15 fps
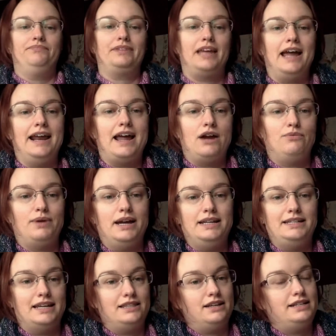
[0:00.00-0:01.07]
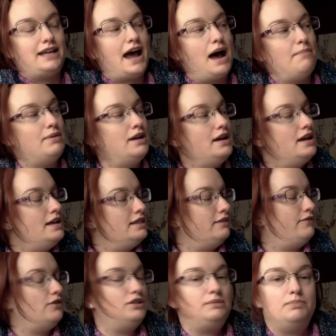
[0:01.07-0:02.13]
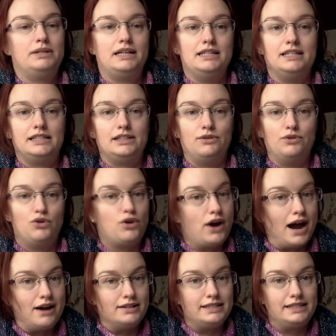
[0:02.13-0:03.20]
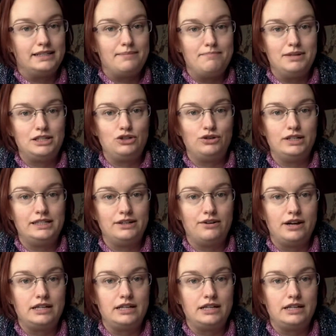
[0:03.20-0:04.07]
I read Death on Tap, the first book in the Sloane Krause mystery series